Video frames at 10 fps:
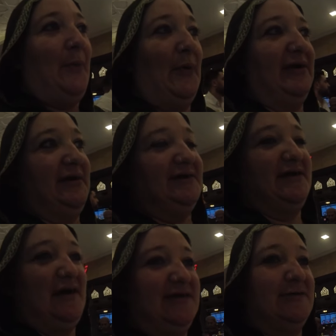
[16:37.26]
pointed
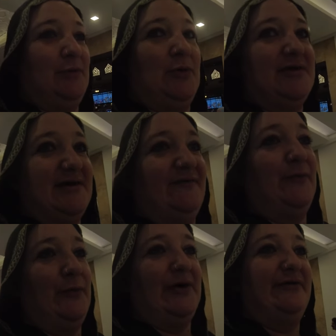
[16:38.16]
her towards the
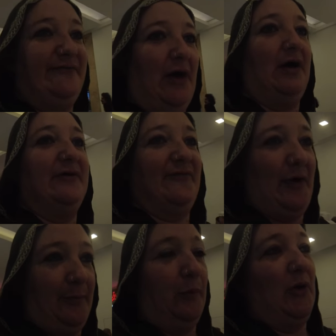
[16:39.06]
45
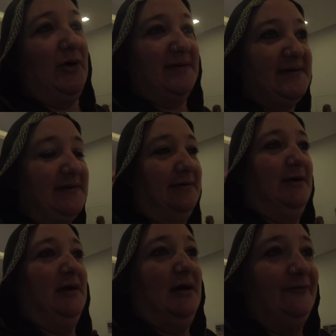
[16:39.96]
upwards
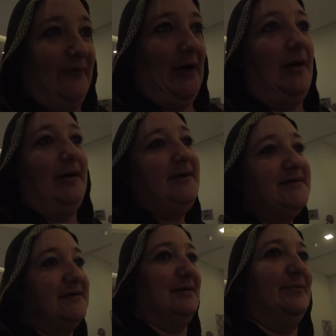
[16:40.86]

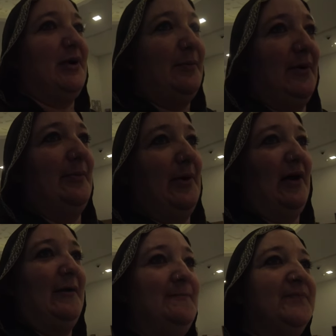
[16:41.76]
first and blah blah
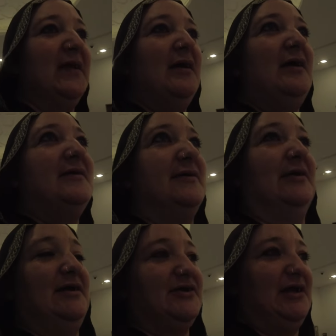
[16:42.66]
blah. So I
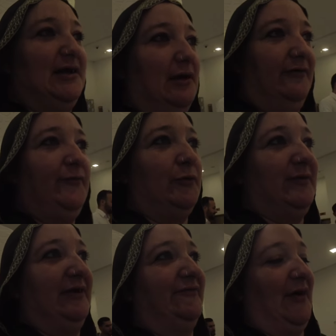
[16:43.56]
literally got a full
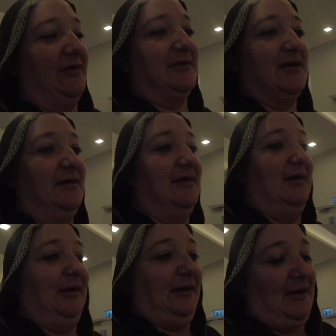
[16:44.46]
refund
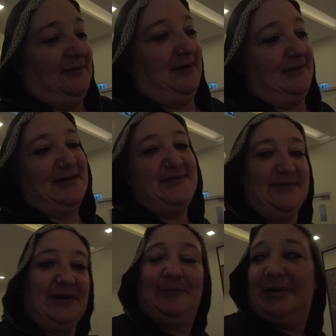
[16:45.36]
and then this for
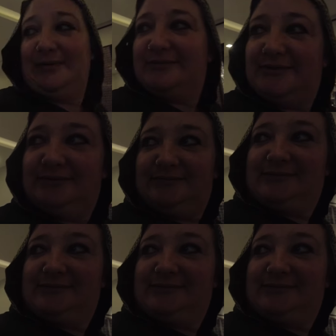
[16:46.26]
£10.